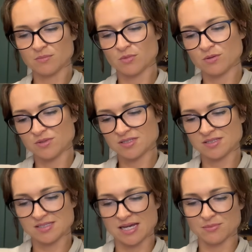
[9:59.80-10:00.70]
what was the
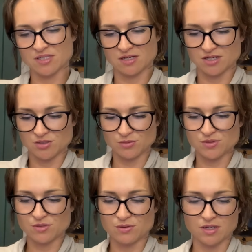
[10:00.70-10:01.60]
sabotage? What
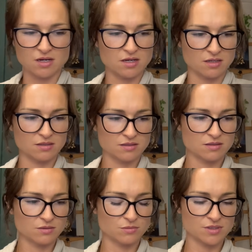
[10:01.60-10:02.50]
was going on?
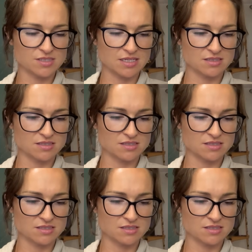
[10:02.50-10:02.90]
Where's that